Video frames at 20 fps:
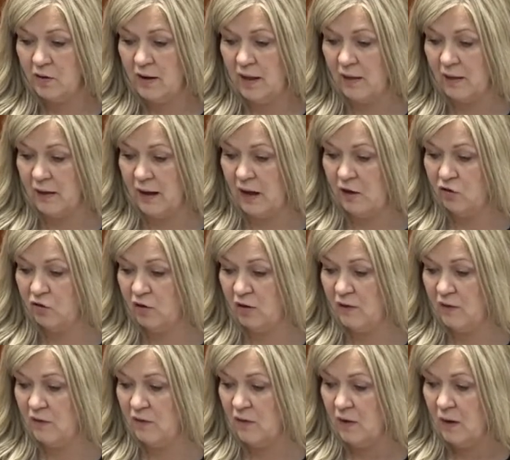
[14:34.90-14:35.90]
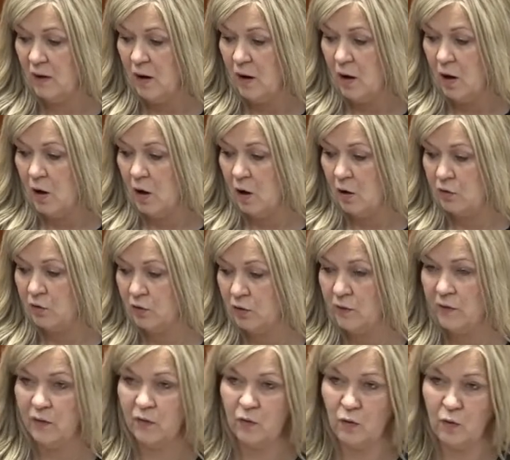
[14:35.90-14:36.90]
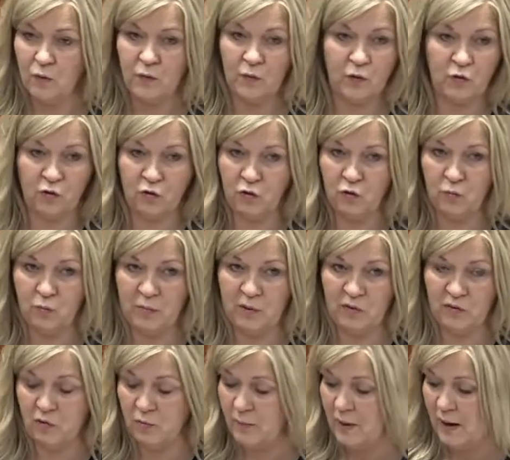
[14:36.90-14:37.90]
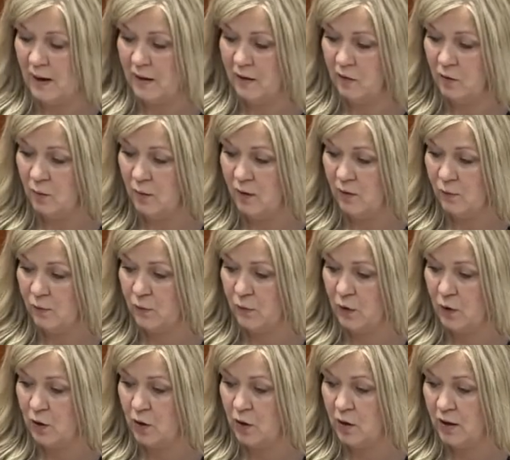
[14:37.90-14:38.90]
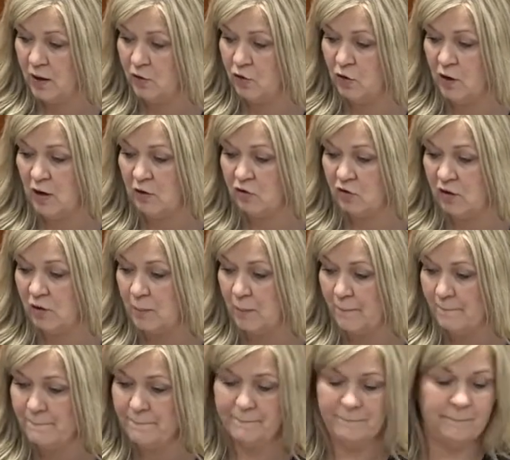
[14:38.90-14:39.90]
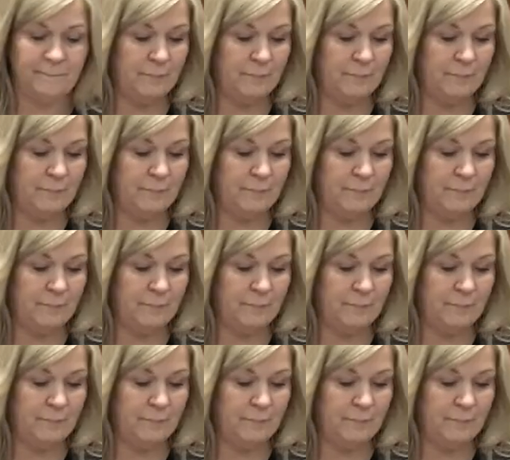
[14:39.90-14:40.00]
under delegations, I'll turn this over to Mr. Manuel for an introduction.